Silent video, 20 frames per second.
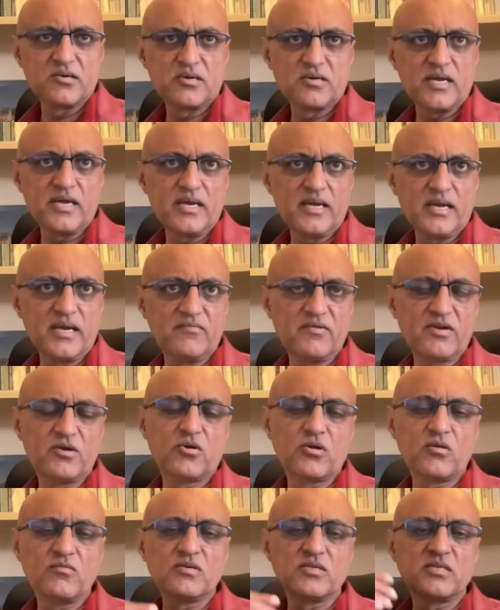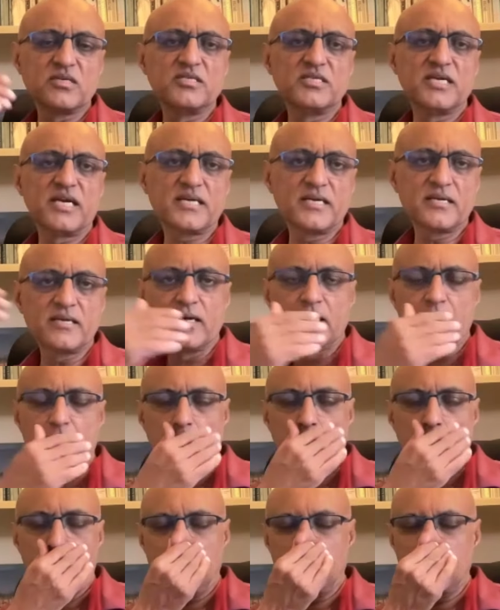Okay. And we could always reject
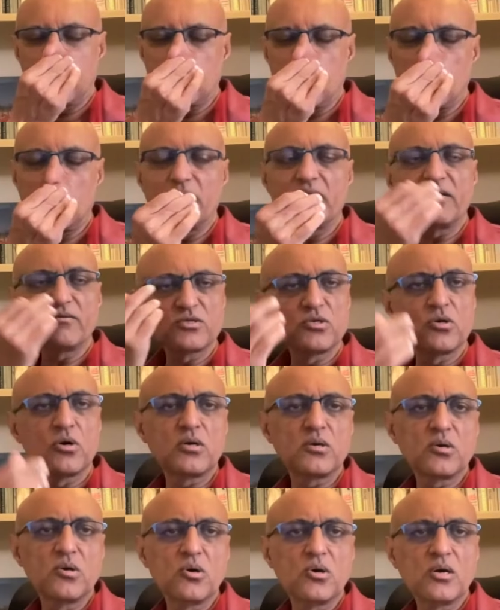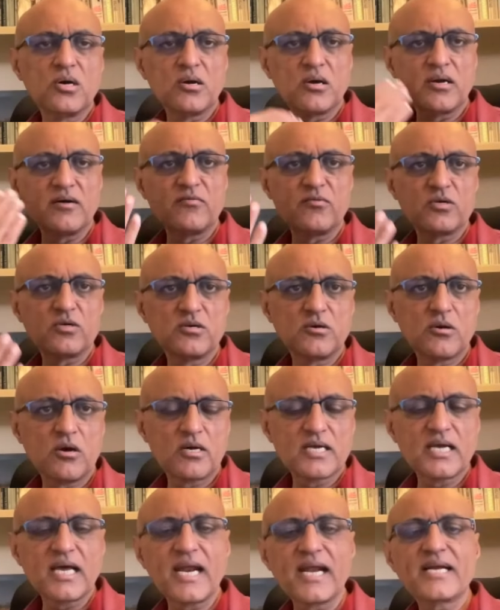that the quality was not good or it was
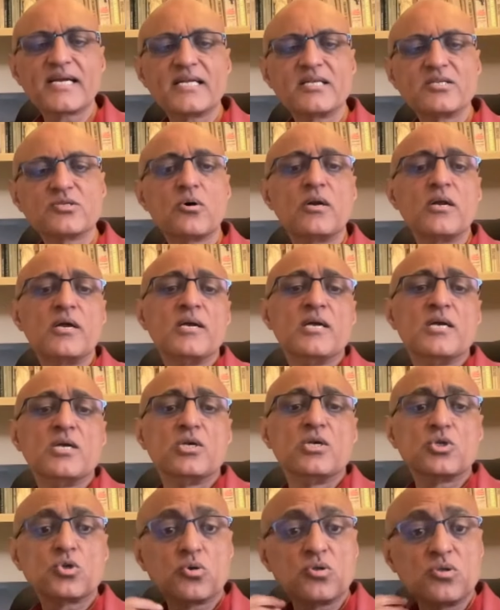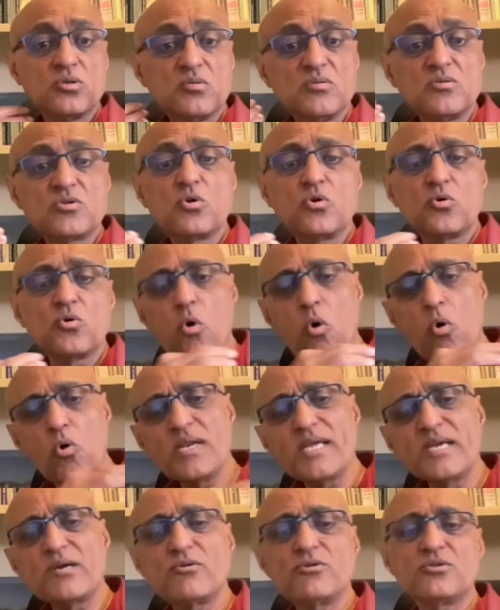not correct and so on. So a whole
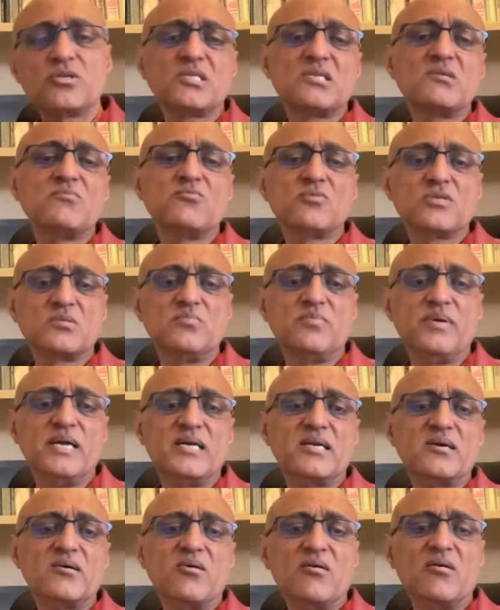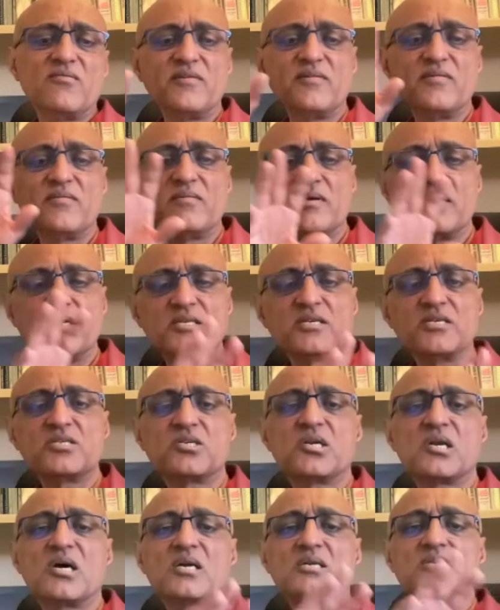ecosystem was built of
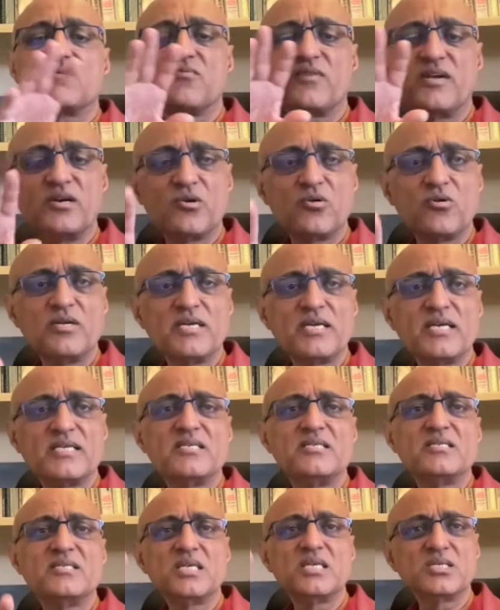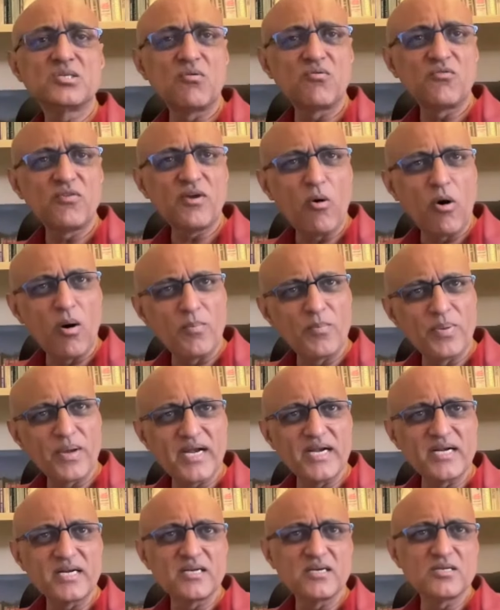registrars, of enrolling agencies, of
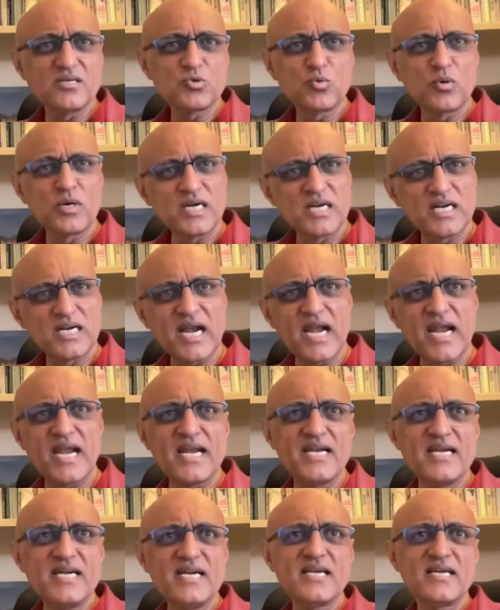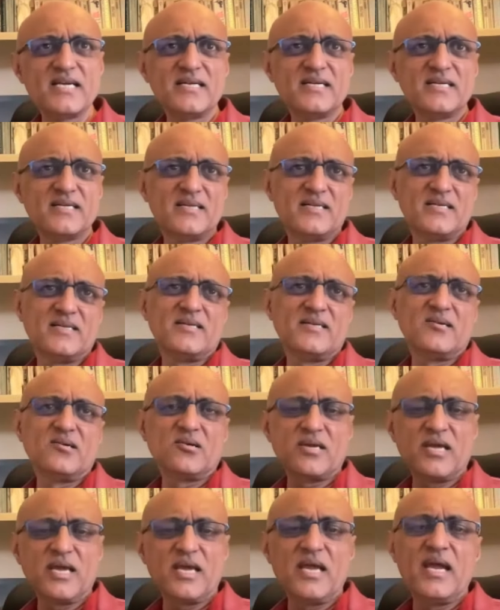operators who were trained,
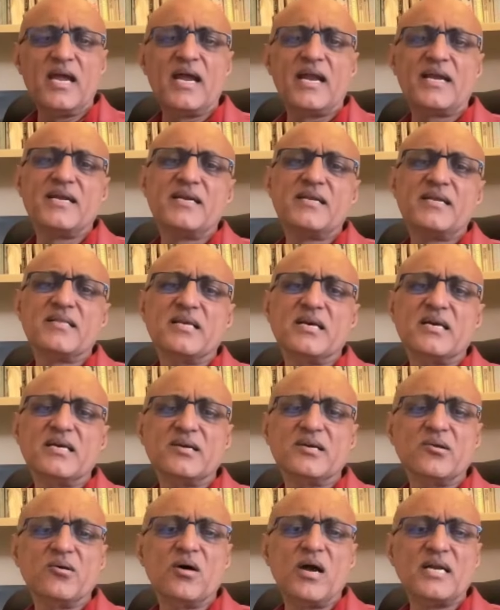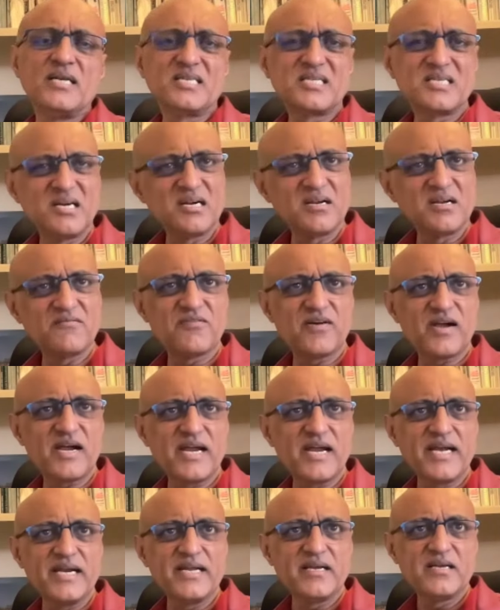okay, and they, and
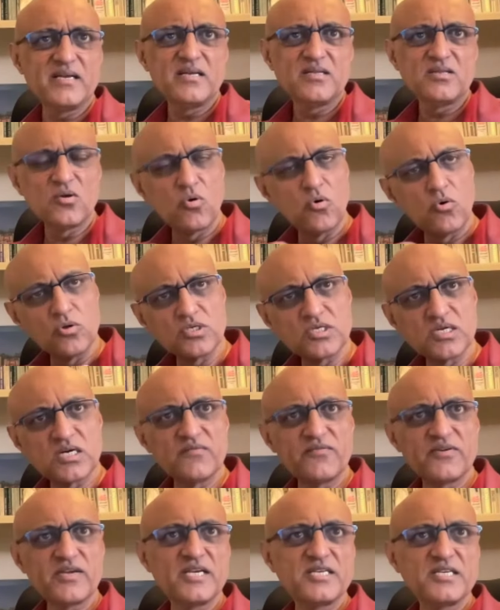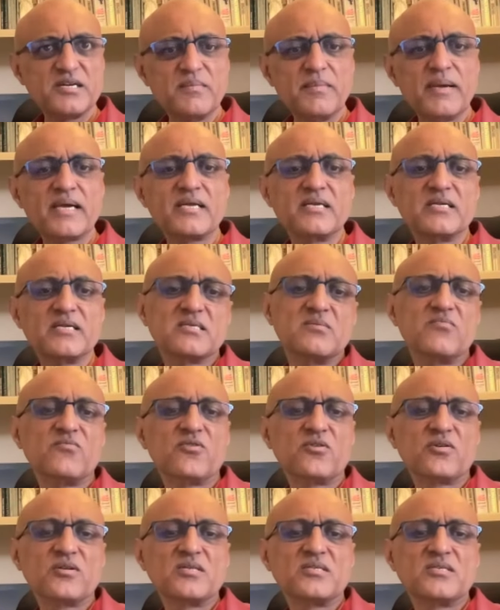certified, the whole certification mechanism
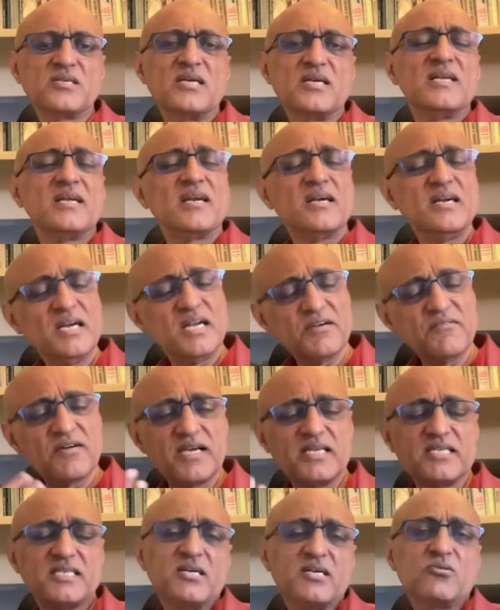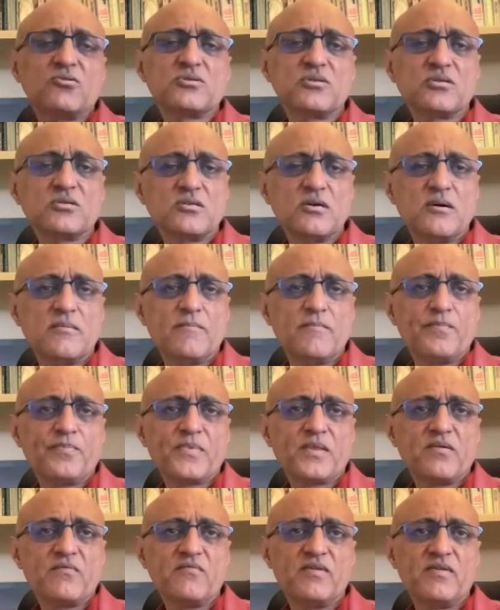for this device ecosystem.
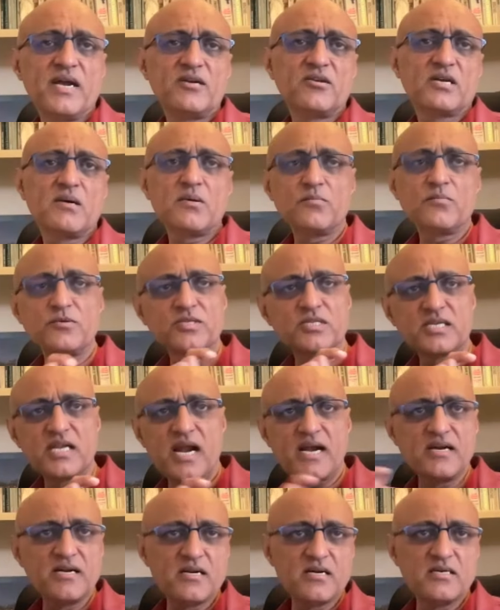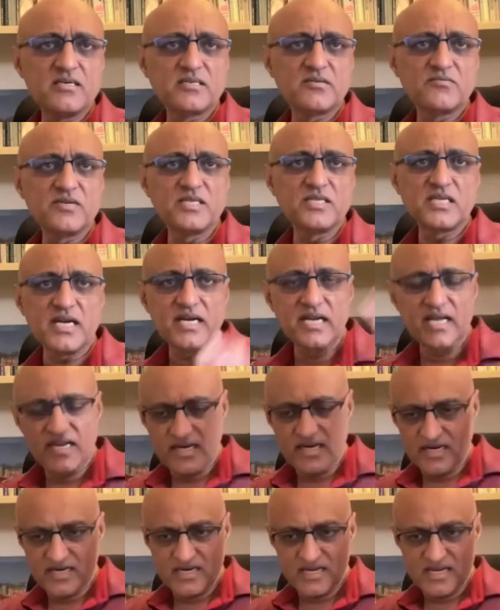We had to come up with standards. We said,
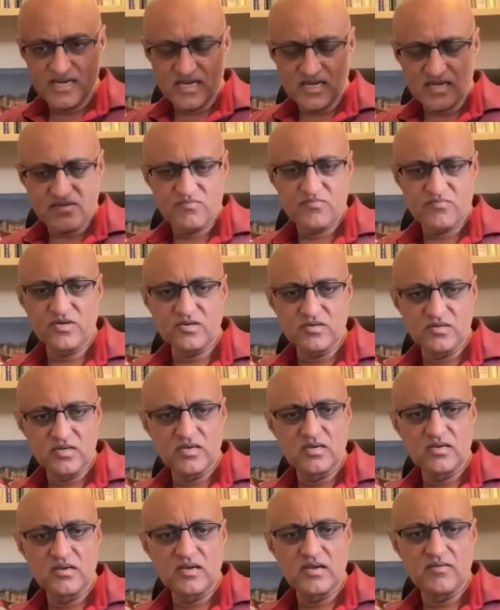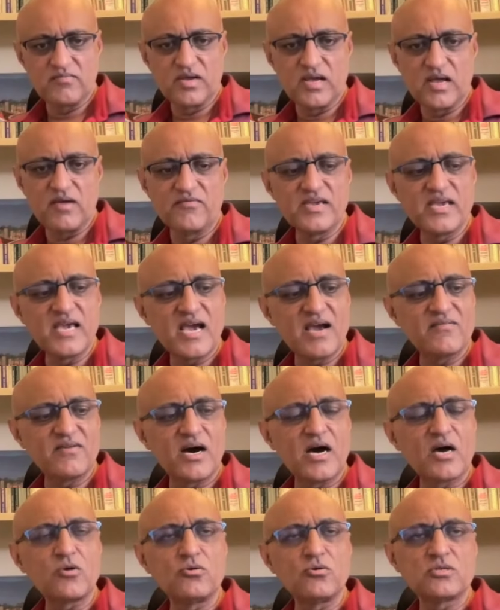India, we have
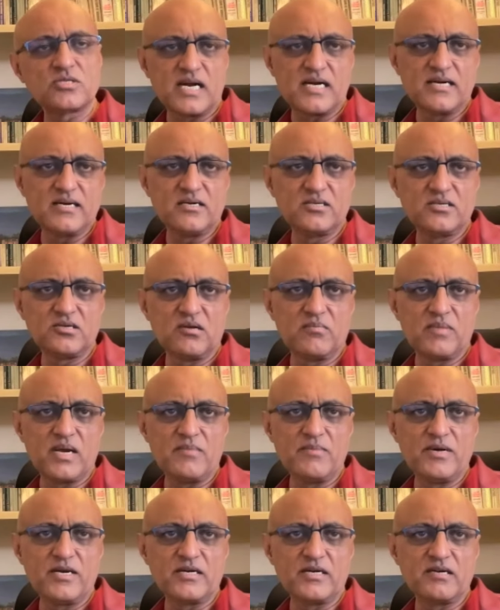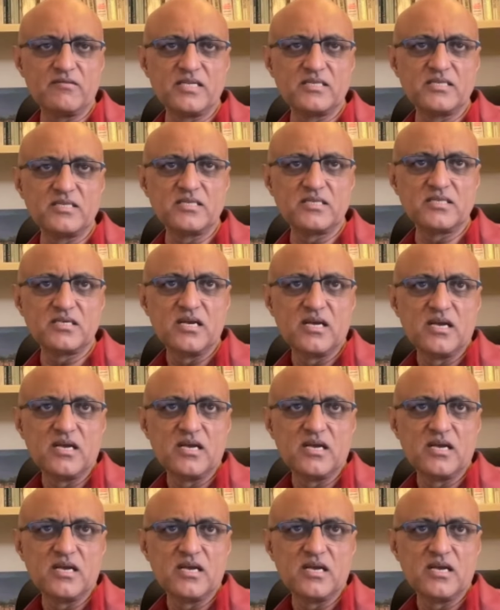our own standards on biometric devices.